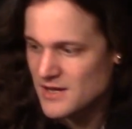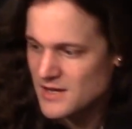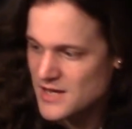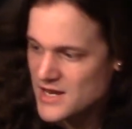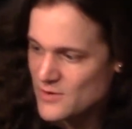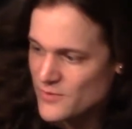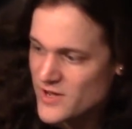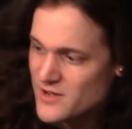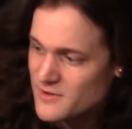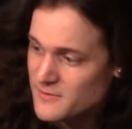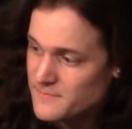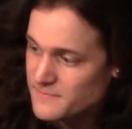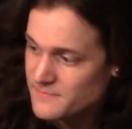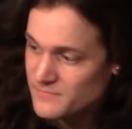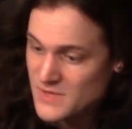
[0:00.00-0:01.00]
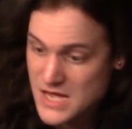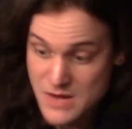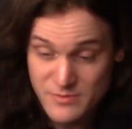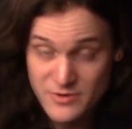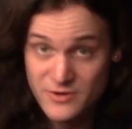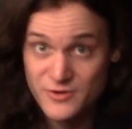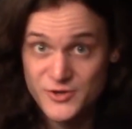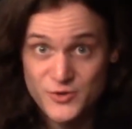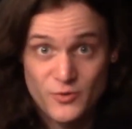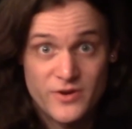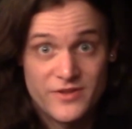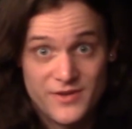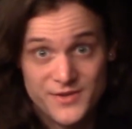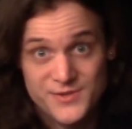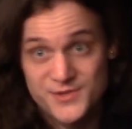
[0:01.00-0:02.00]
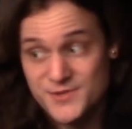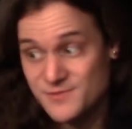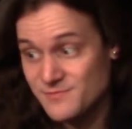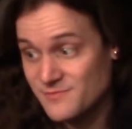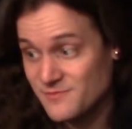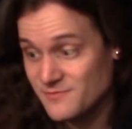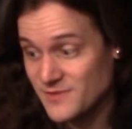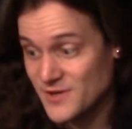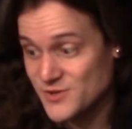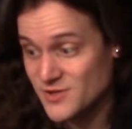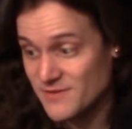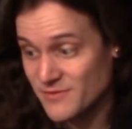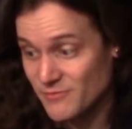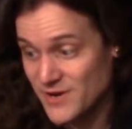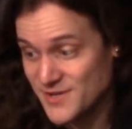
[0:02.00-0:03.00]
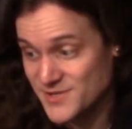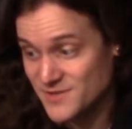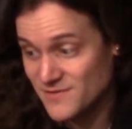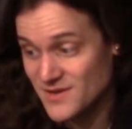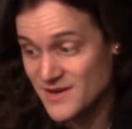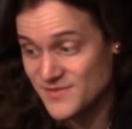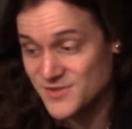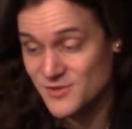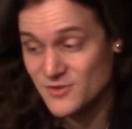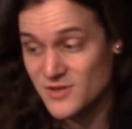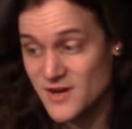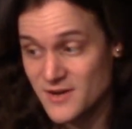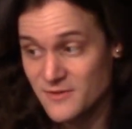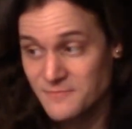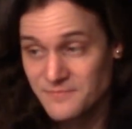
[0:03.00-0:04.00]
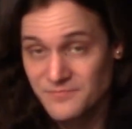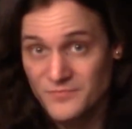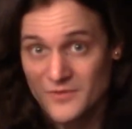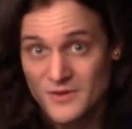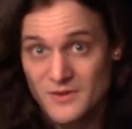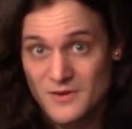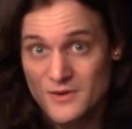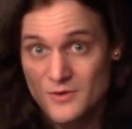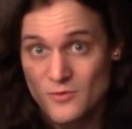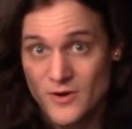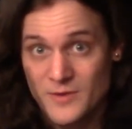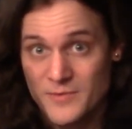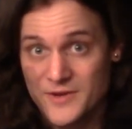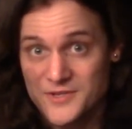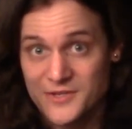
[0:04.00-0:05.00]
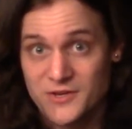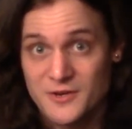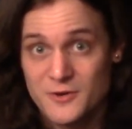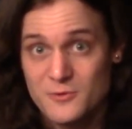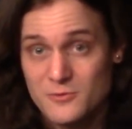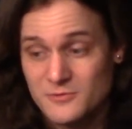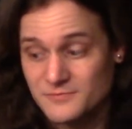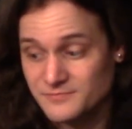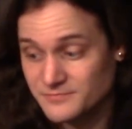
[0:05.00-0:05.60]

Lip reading: Anyway, I'm going to enjoy this. Finish off the rest of it. I've still got quite a bit to go.